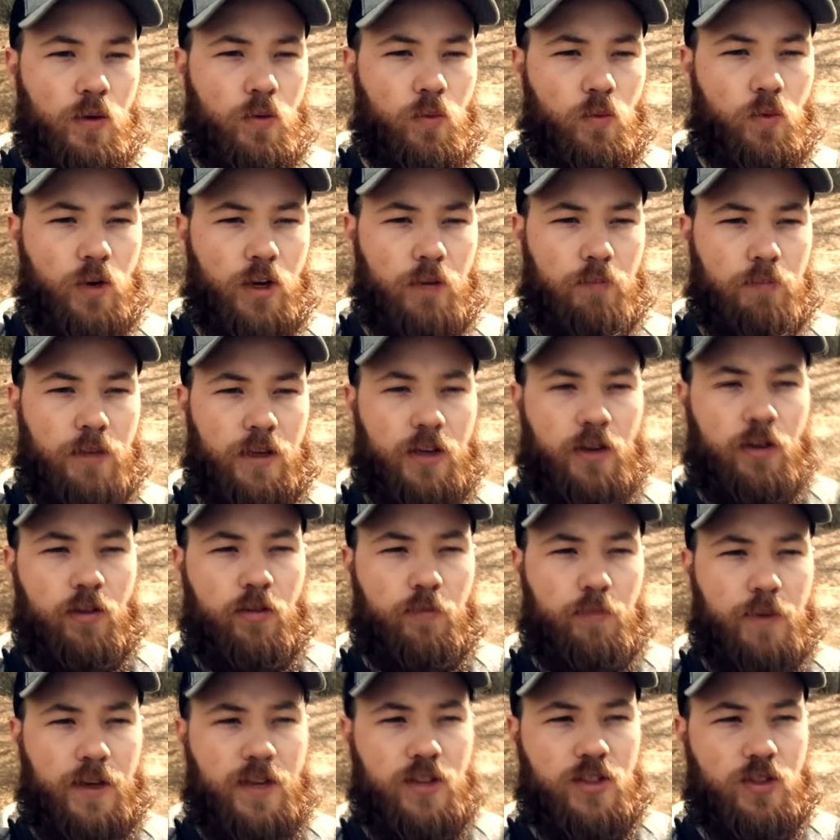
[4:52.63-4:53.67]
would it
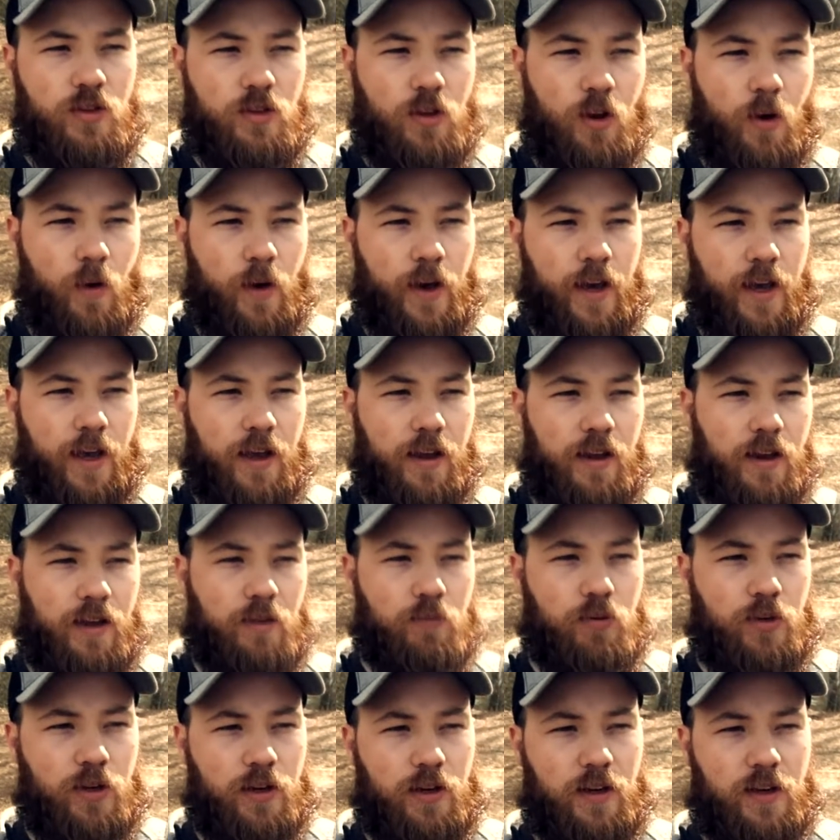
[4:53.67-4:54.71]
behoove me to go ahead and
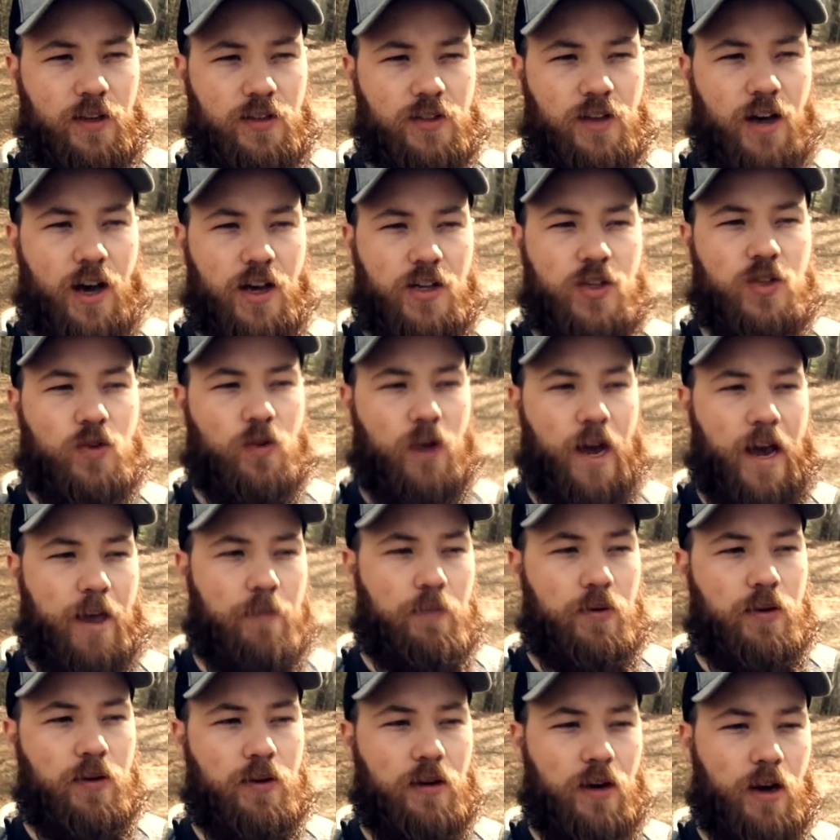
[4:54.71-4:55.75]
put an exhaust
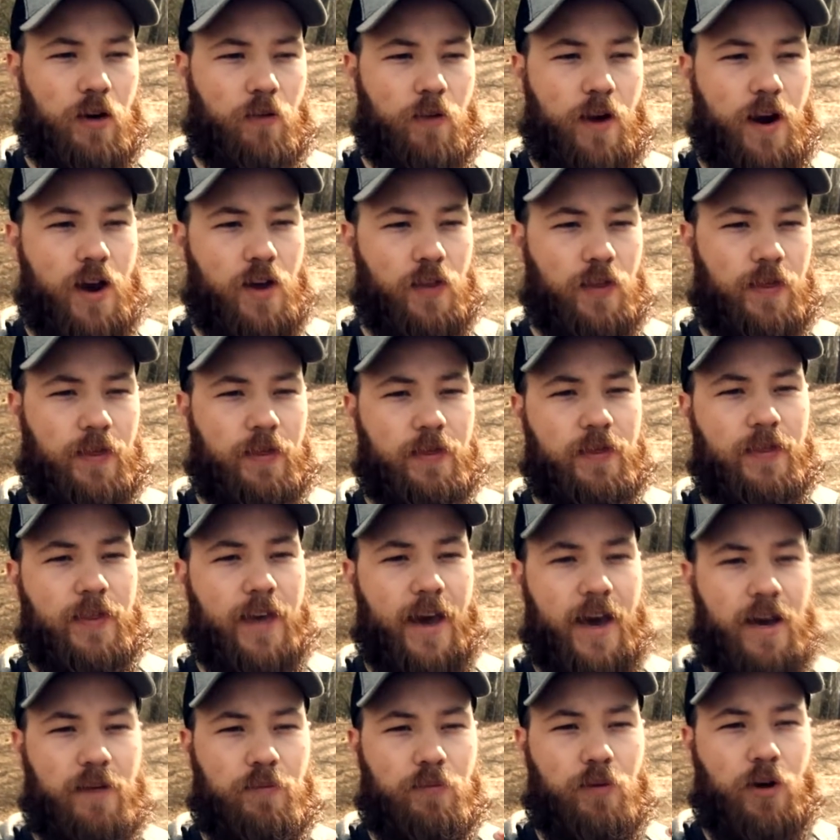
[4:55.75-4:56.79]
strap around
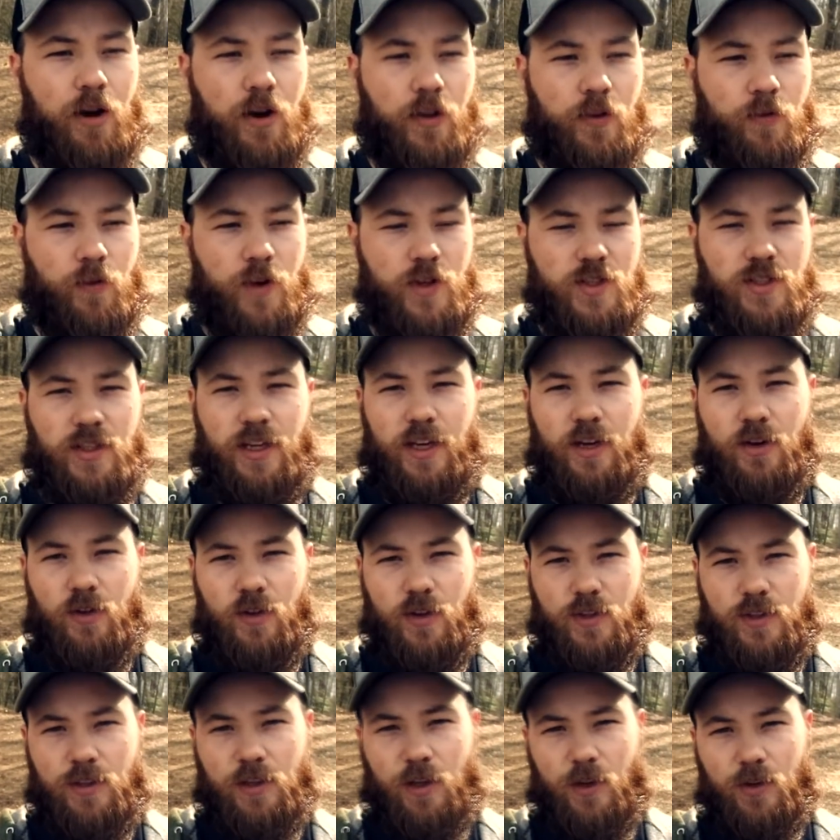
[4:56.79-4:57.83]
that part of the resonator
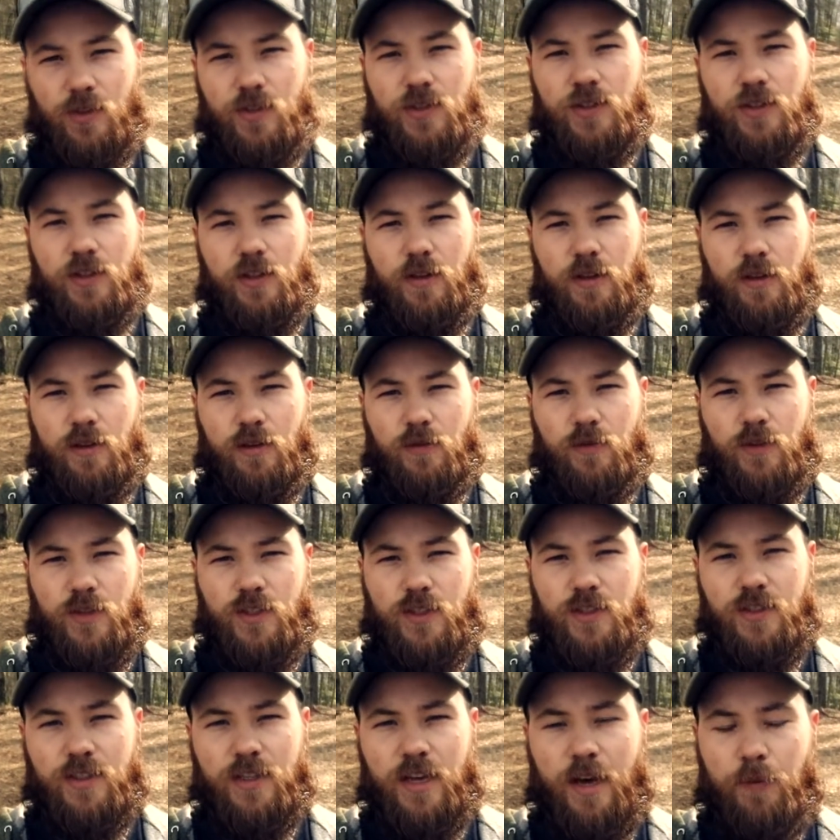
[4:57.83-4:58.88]
that's closest to the
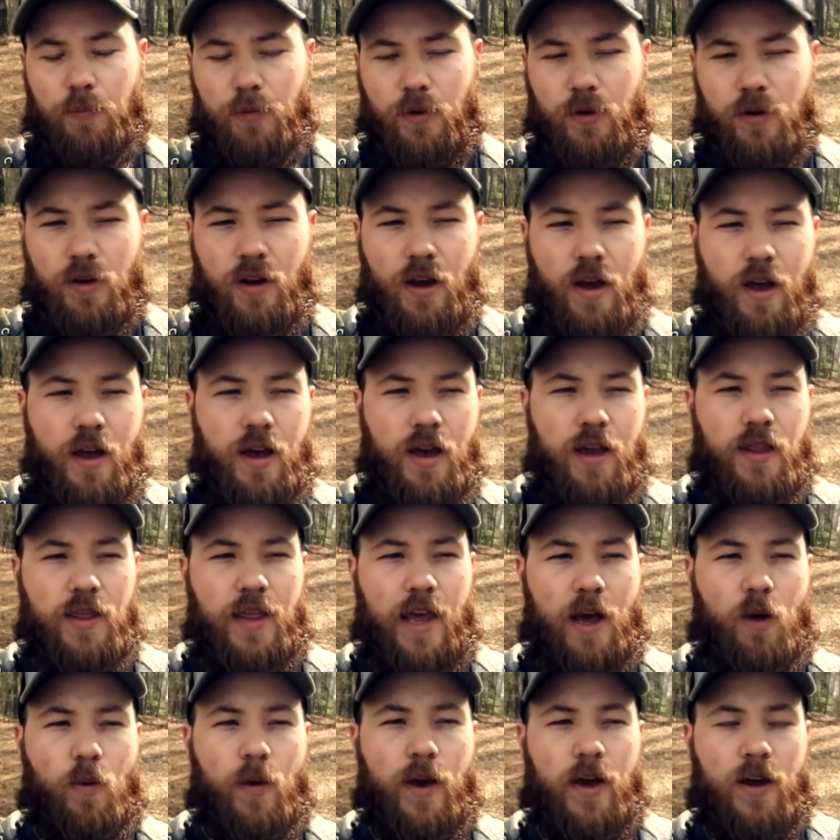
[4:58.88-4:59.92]
viscous coupler?
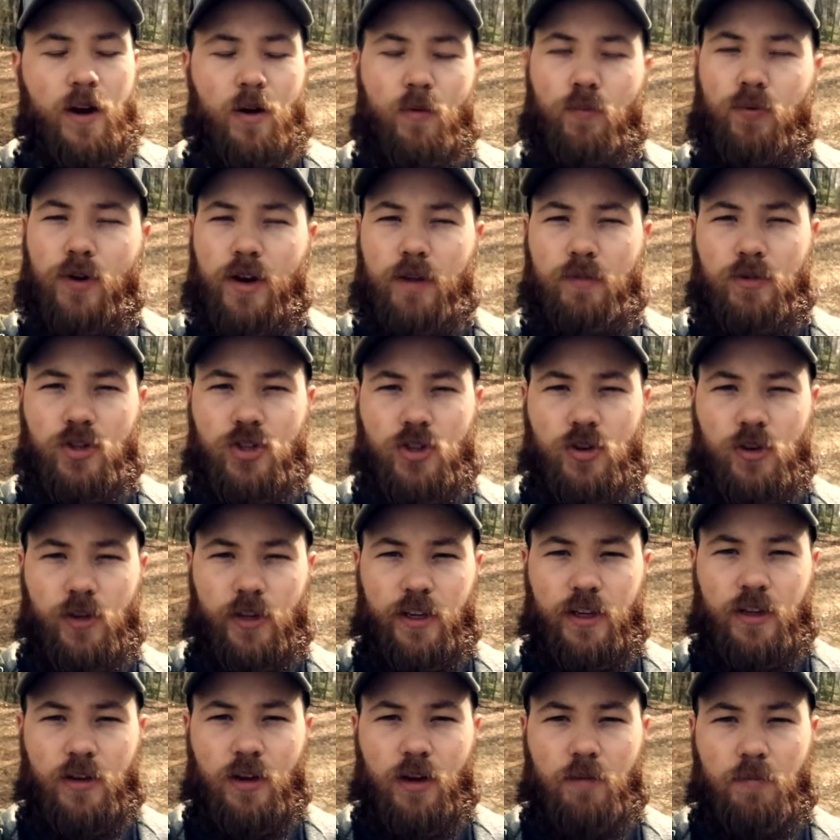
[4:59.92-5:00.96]
That way I don't
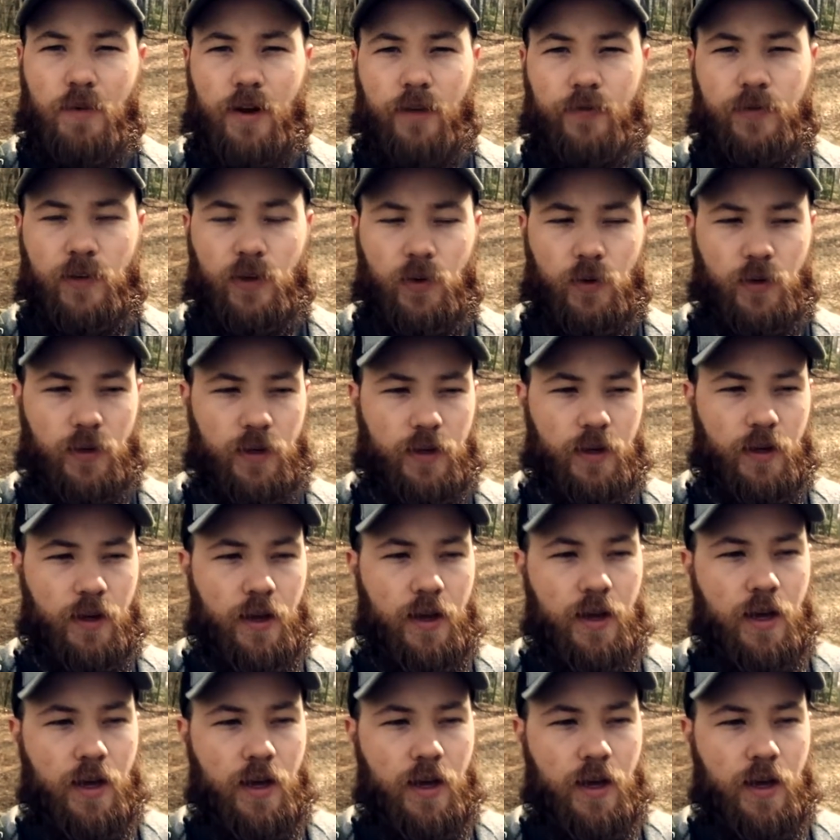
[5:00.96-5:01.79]
prematurely cook my fluid.